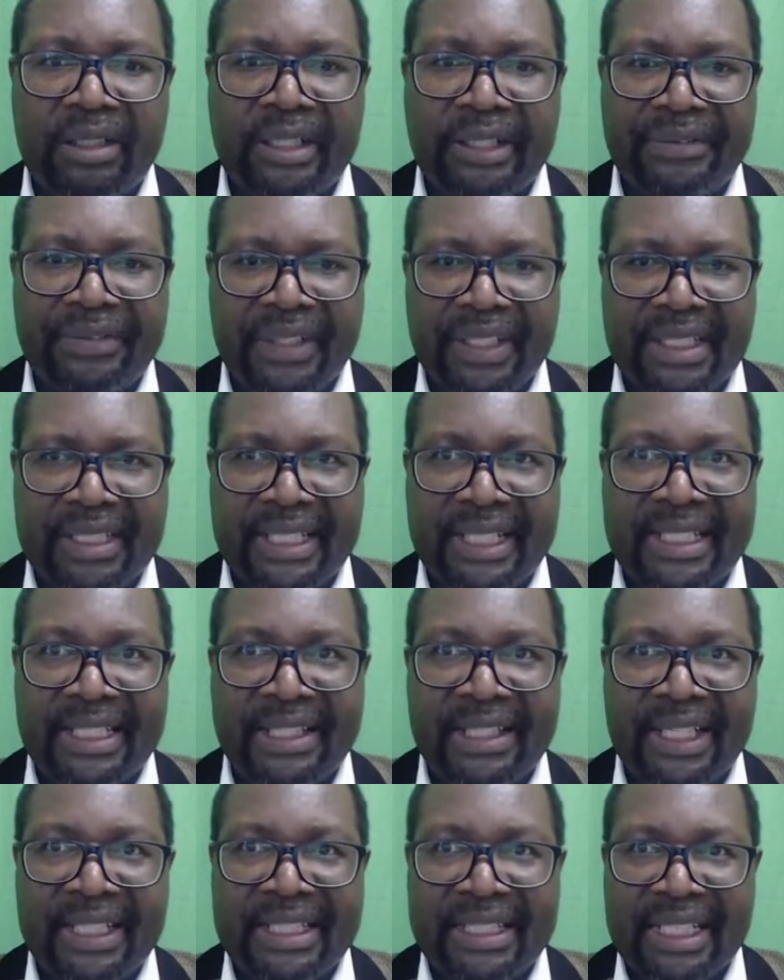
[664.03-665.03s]
Having
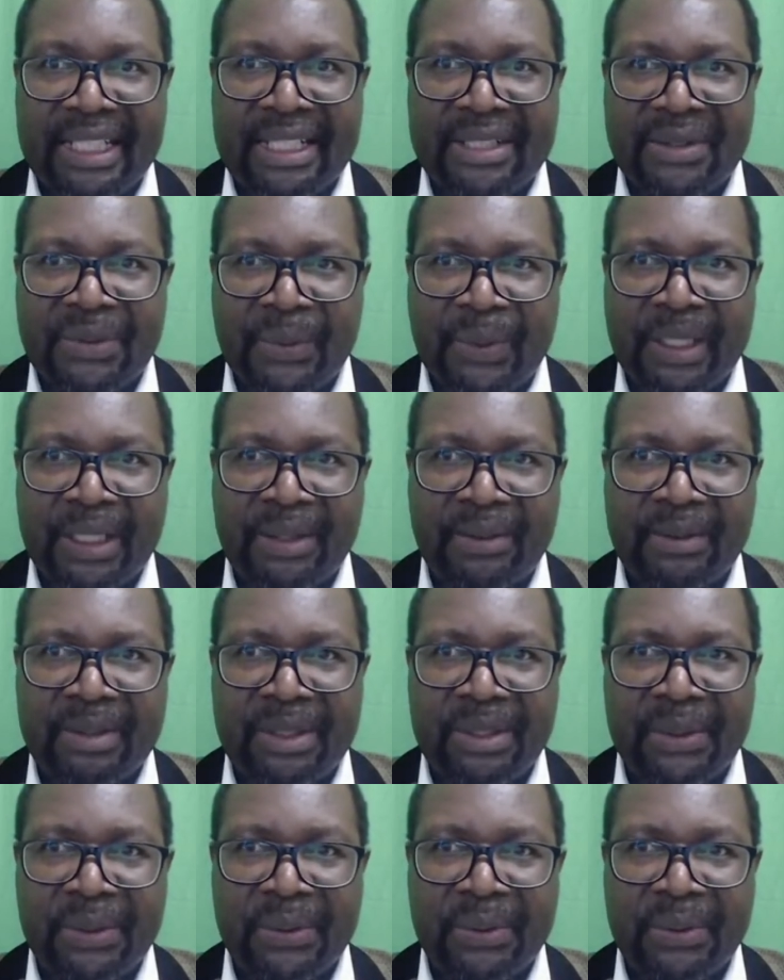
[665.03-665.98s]
said that as well,